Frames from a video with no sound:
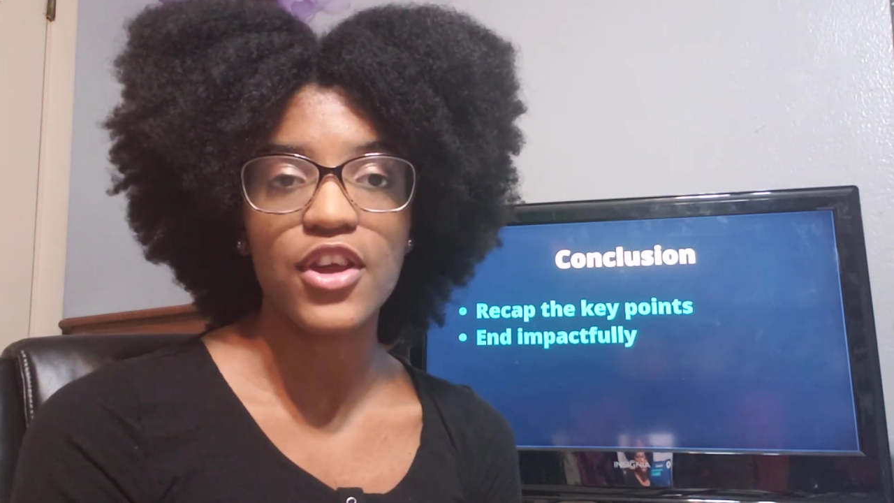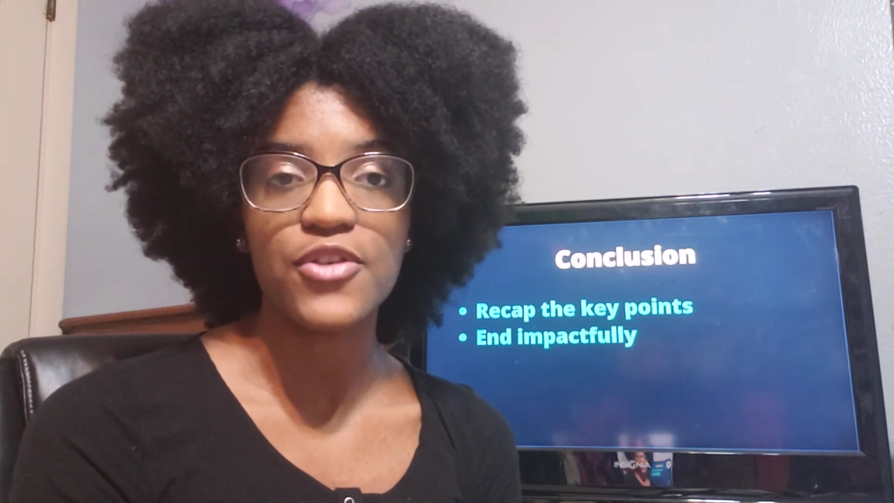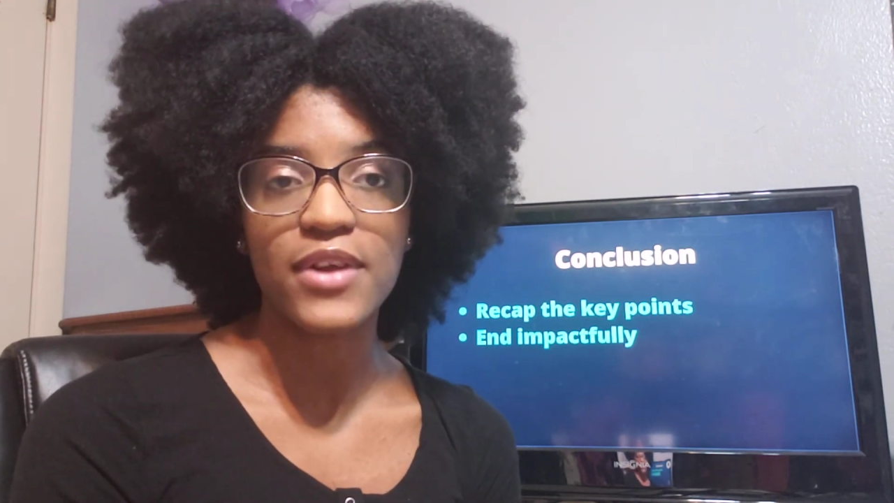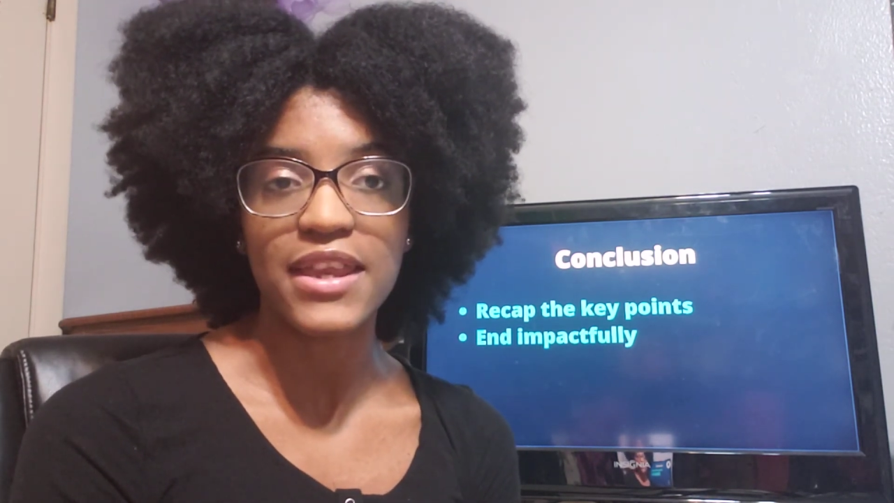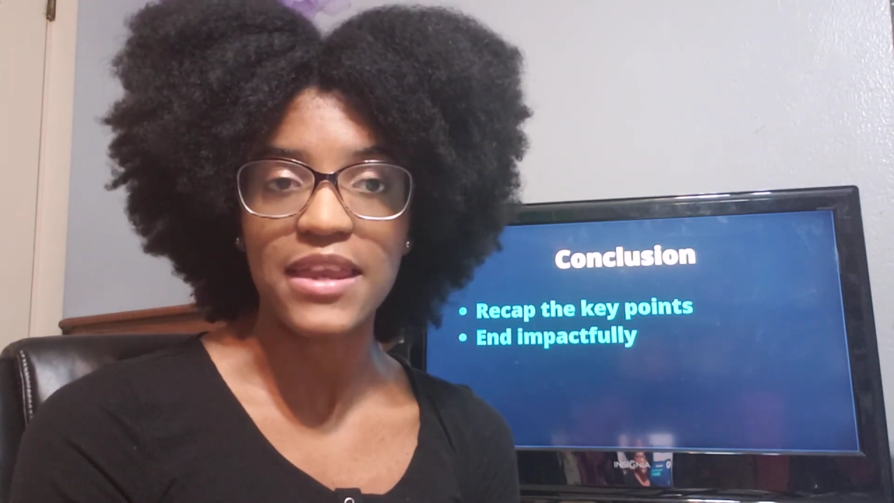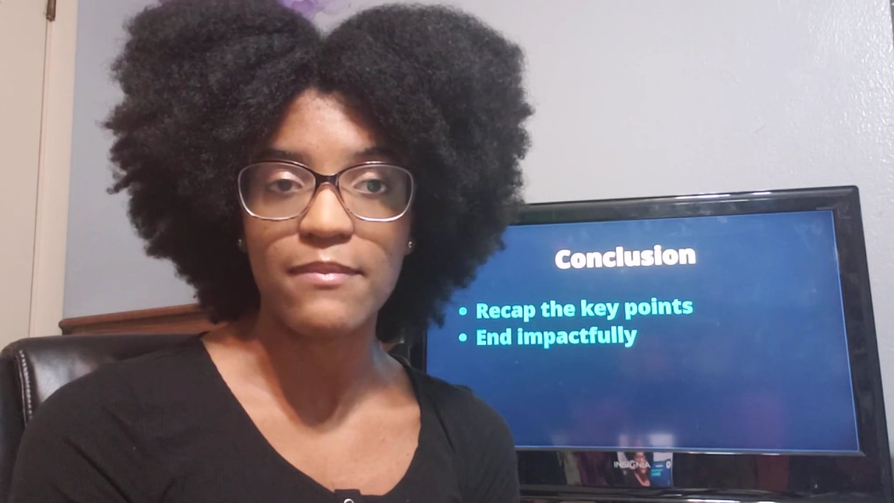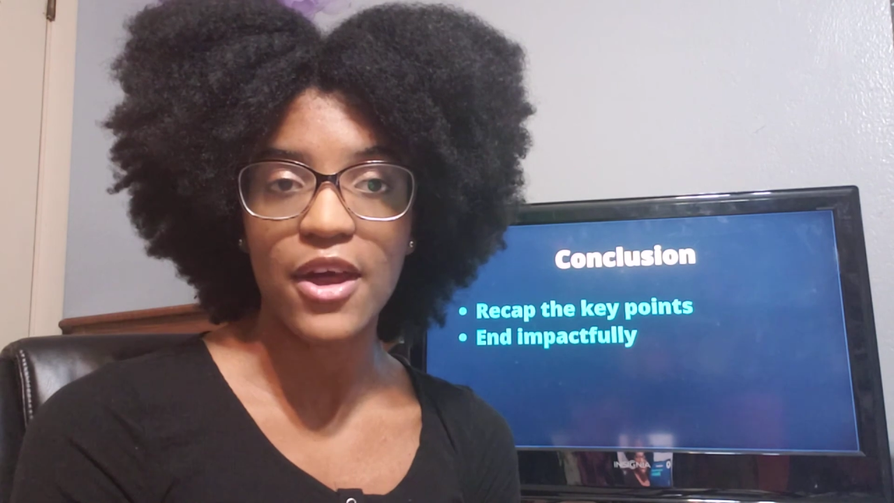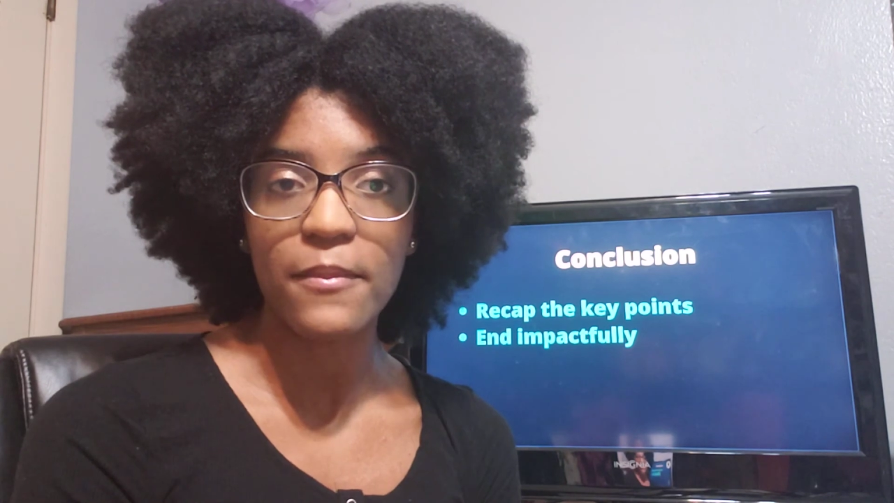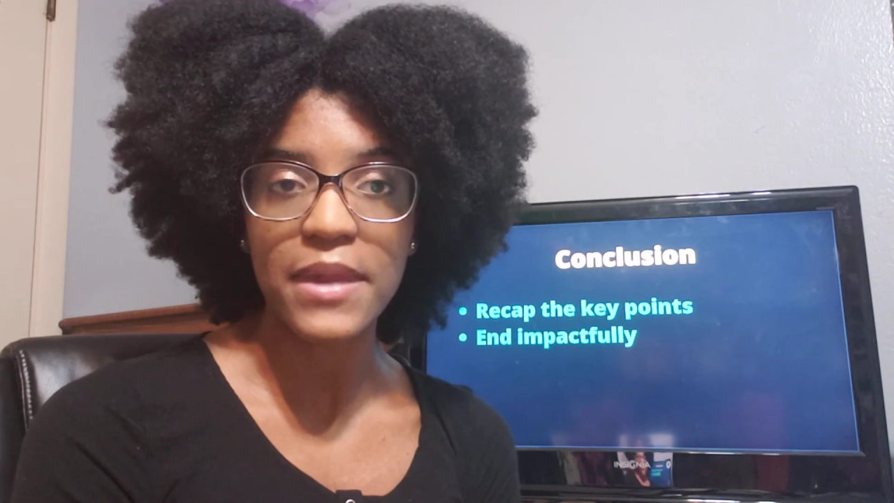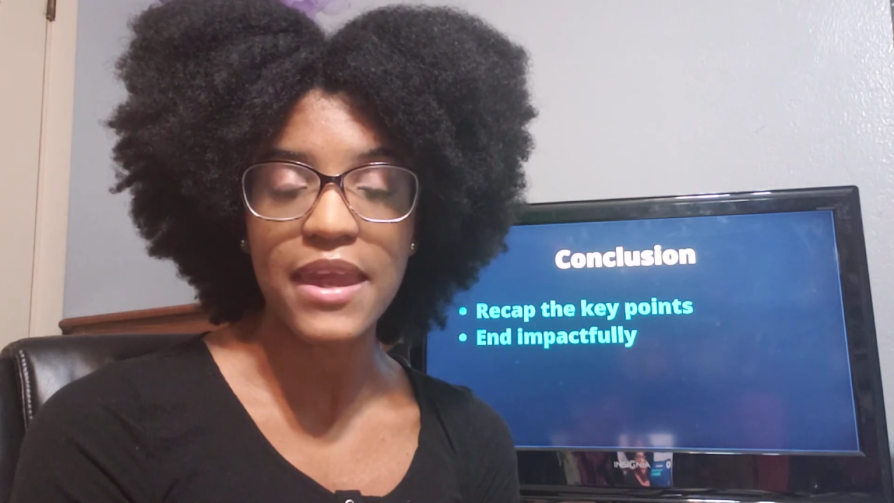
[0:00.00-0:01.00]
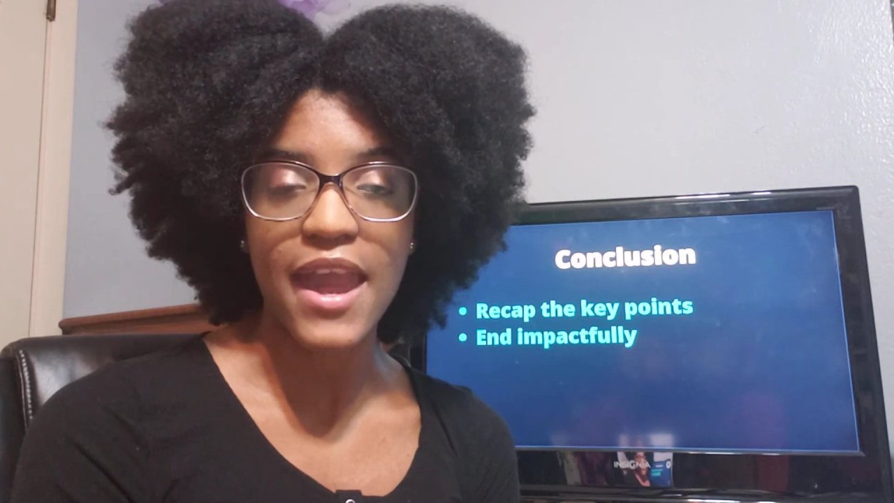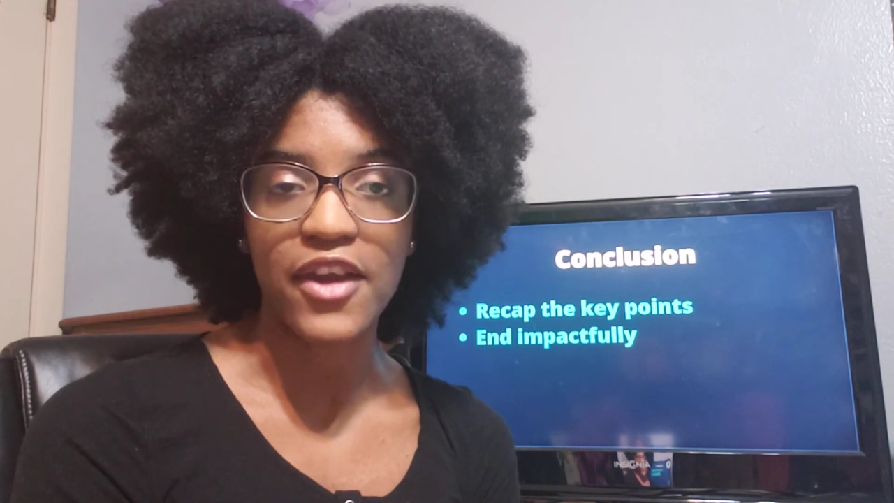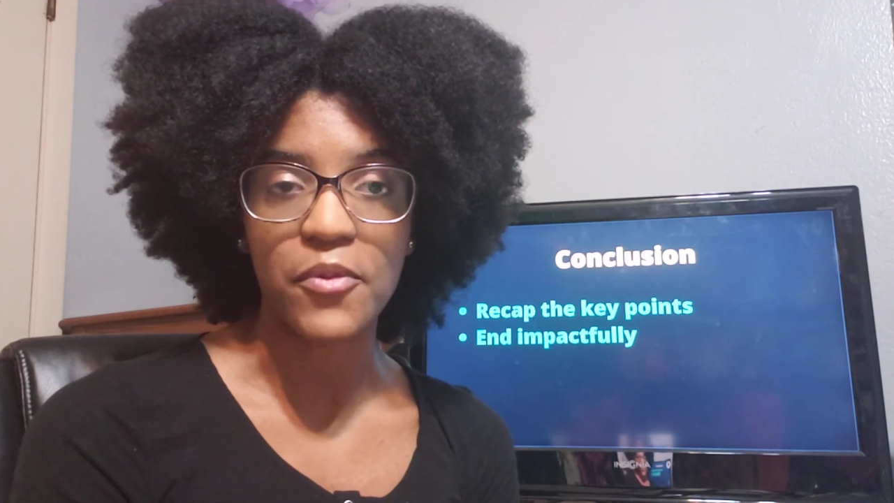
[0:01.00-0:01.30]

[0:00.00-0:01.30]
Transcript: you can email me at